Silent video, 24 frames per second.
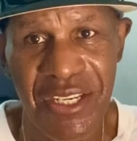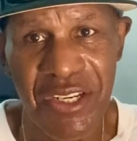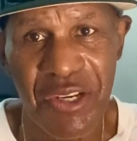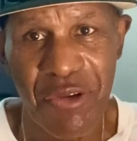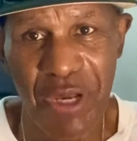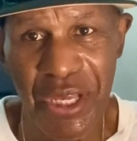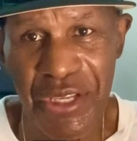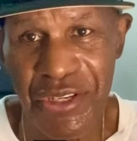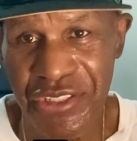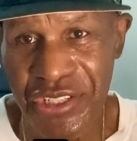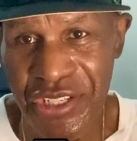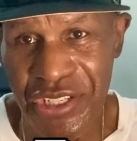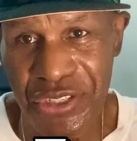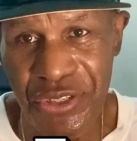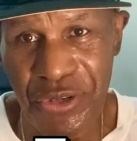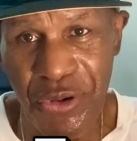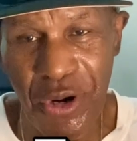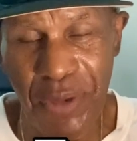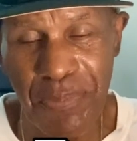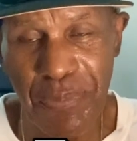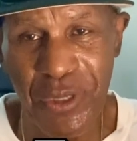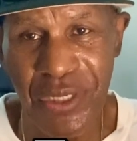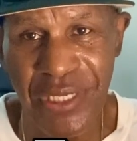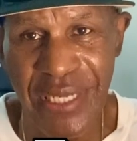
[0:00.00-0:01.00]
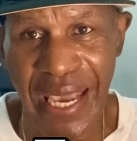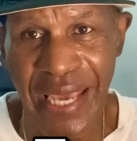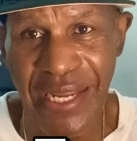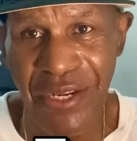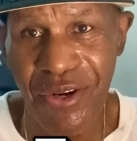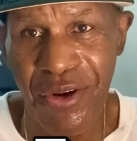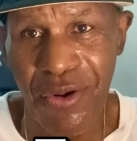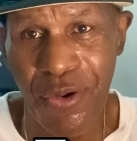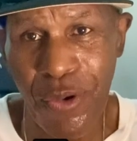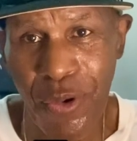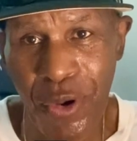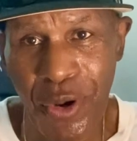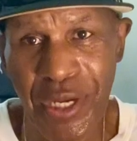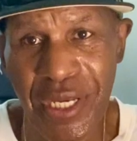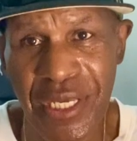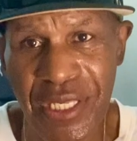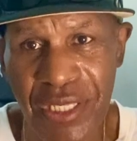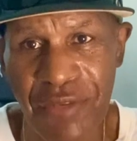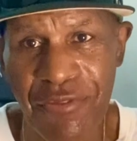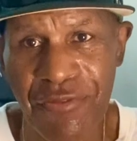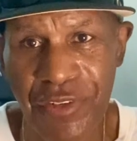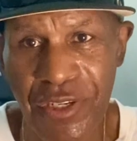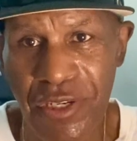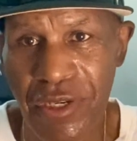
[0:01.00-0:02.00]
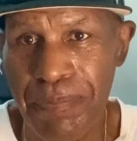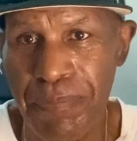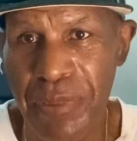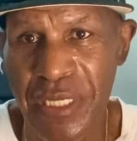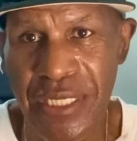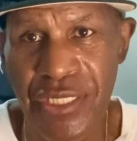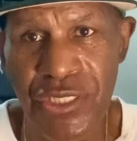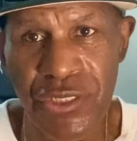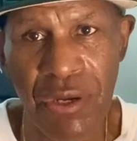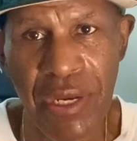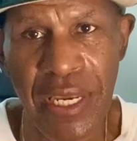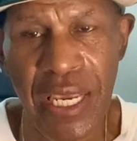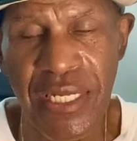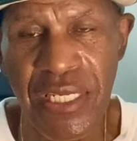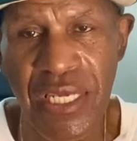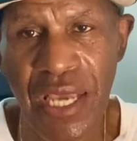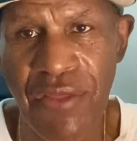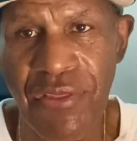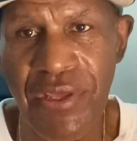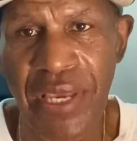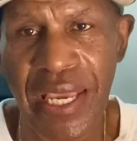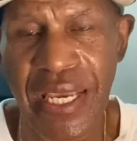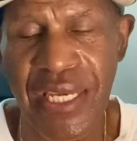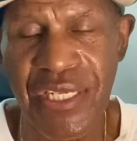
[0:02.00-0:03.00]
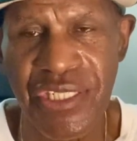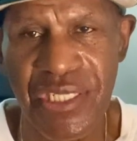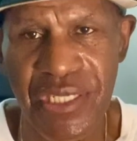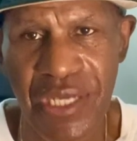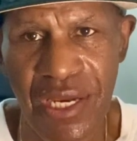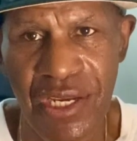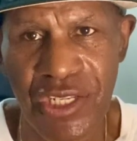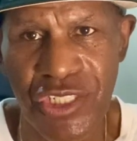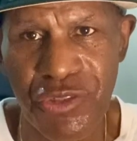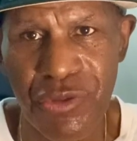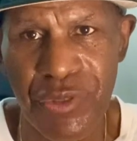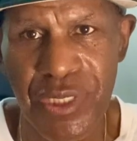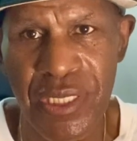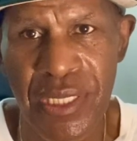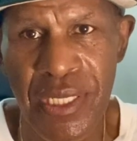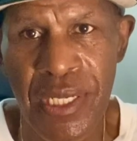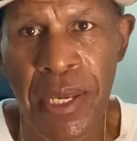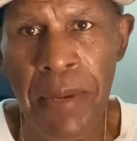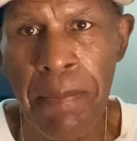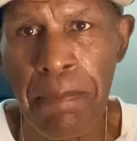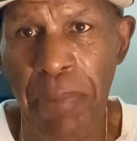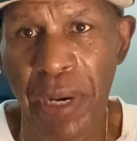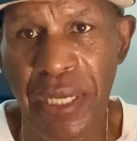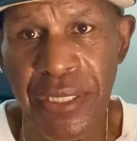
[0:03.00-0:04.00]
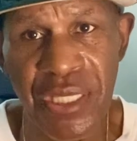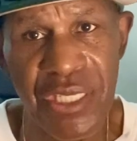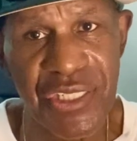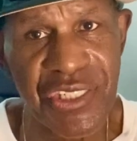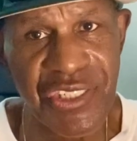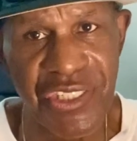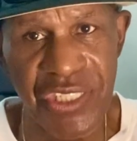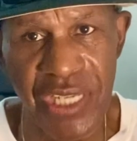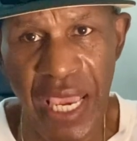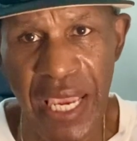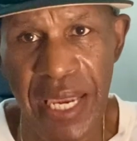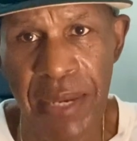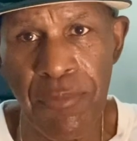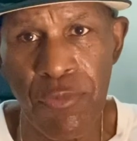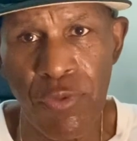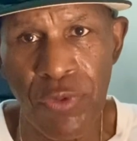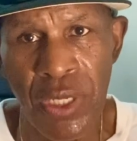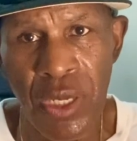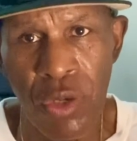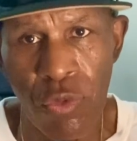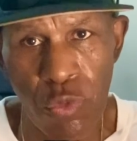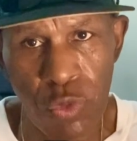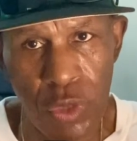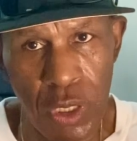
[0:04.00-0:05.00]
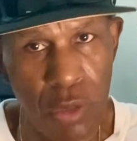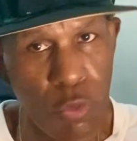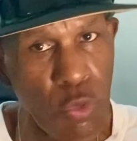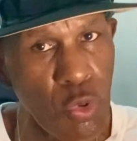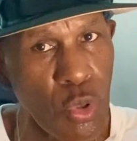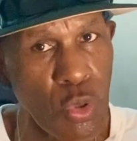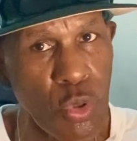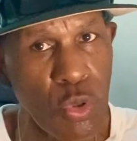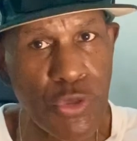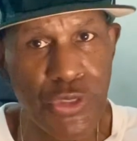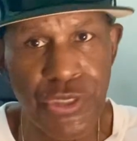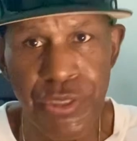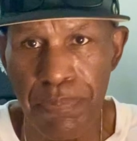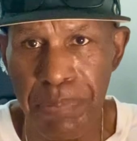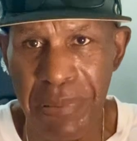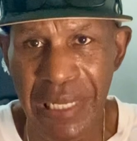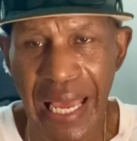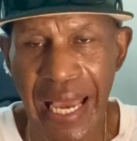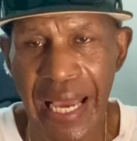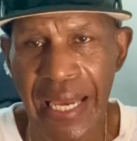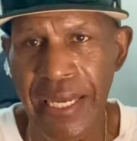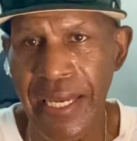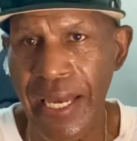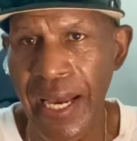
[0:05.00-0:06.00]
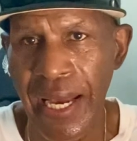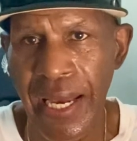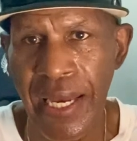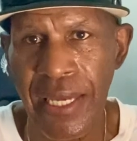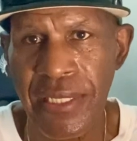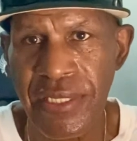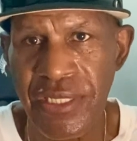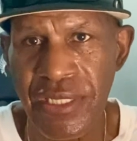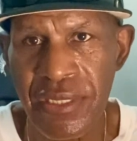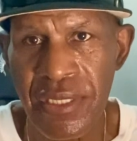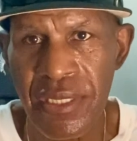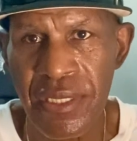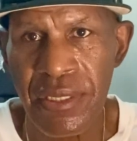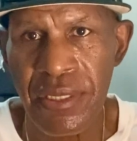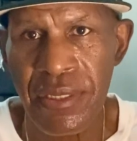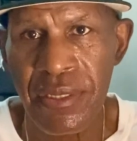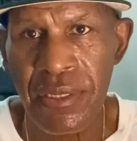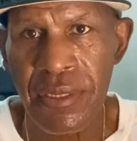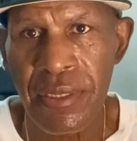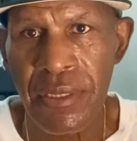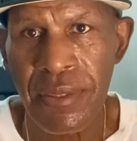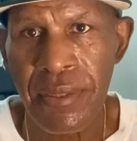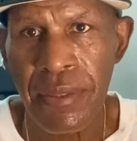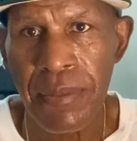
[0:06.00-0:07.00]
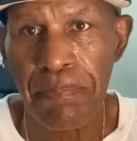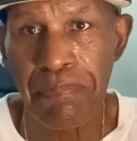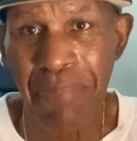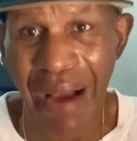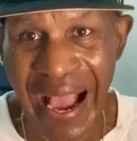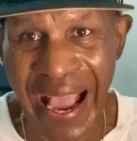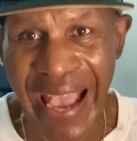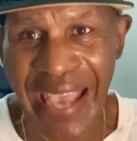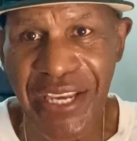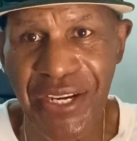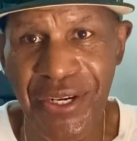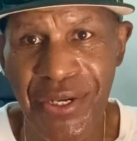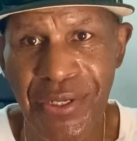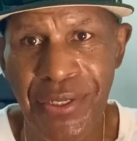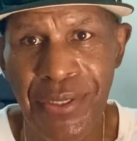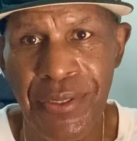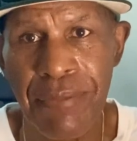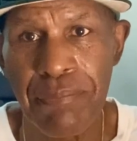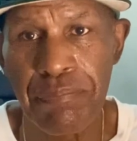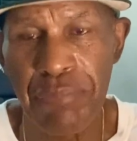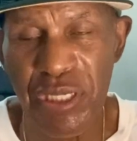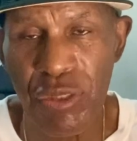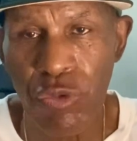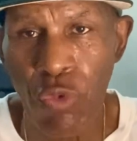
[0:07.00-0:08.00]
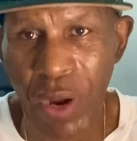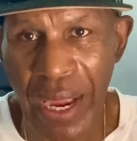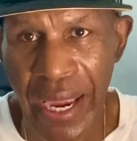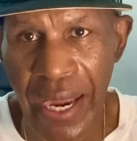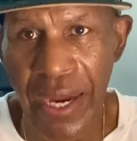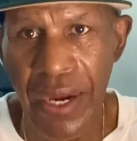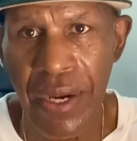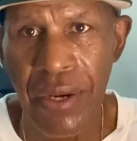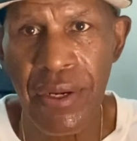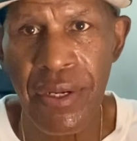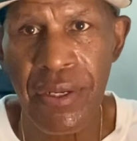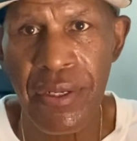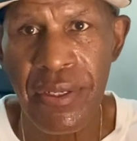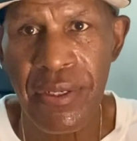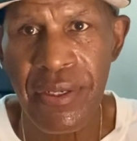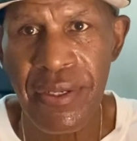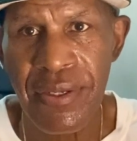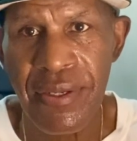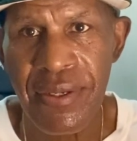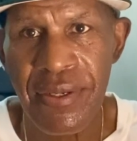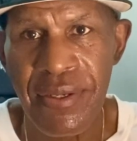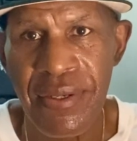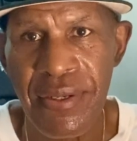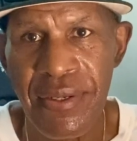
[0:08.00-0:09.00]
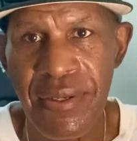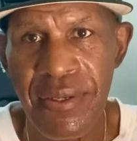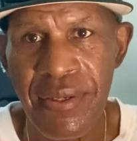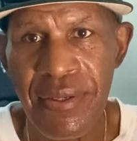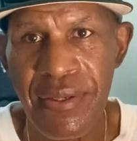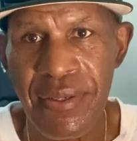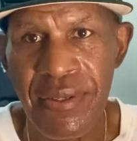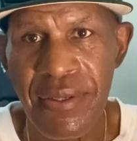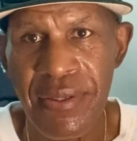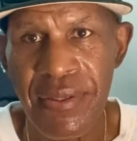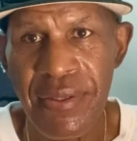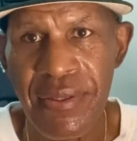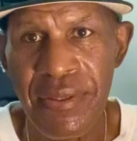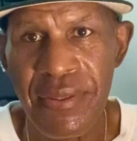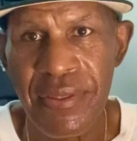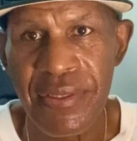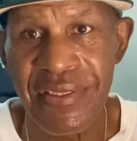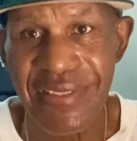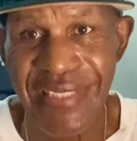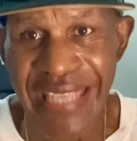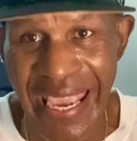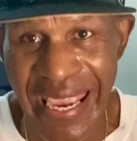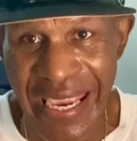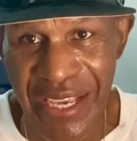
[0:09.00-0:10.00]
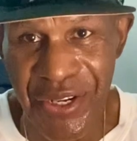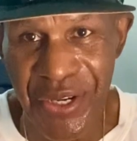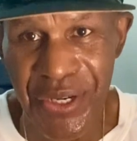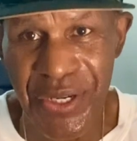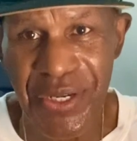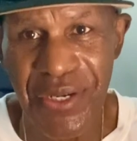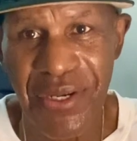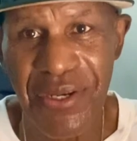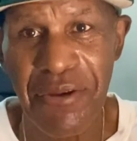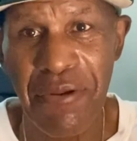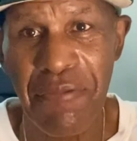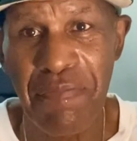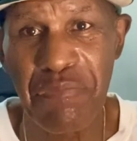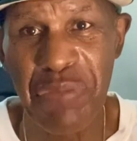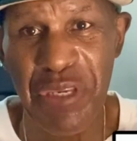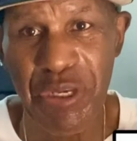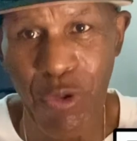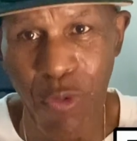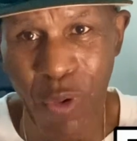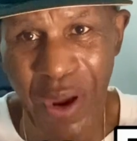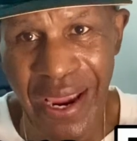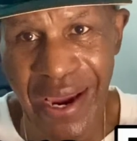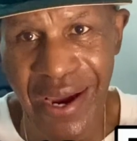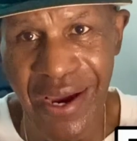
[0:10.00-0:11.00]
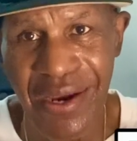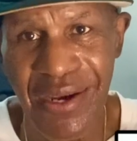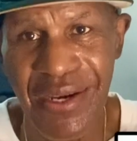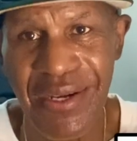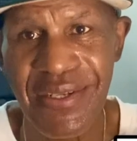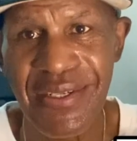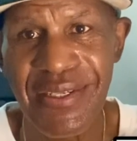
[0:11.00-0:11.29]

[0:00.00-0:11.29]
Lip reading: whether it's in Europe or Canada or in the Philippines or any other Asian country. But the same rules apply, guys. Buyer, beware. Dater, beware.